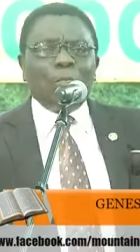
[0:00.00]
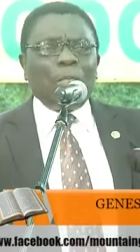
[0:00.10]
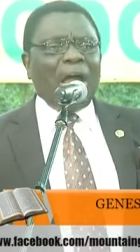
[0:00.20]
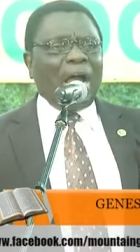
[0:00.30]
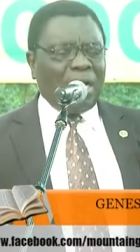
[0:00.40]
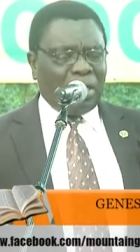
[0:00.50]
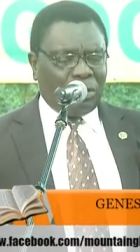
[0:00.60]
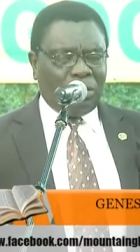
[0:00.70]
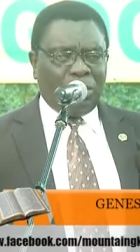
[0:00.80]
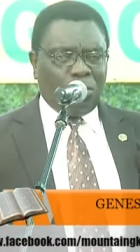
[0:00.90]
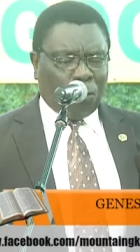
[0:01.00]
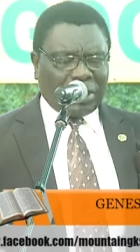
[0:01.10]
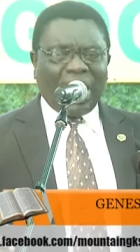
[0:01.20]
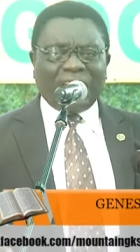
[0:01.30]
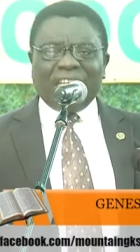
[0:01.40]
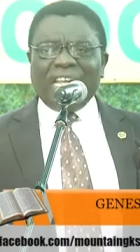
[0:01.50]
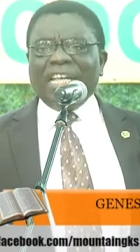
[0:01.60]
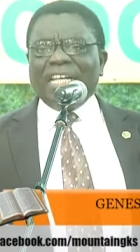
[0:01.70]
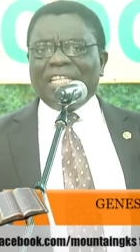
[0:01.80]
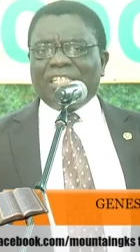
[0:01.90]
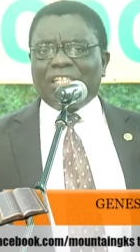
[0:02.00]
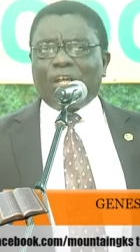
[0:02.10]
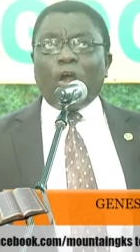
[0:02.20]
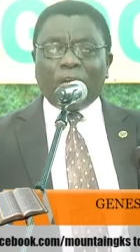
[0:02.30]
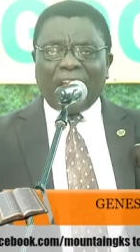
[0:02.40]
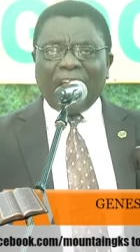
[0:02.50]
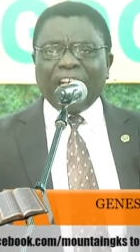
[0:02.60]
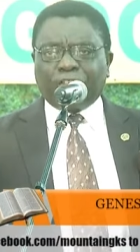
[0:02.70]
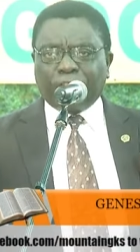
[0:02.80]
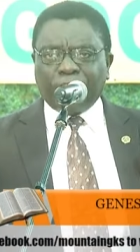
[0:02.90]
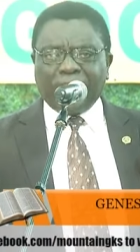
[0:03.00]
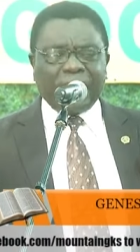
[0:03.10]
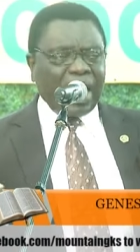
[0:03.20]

the man was at ease under a tree,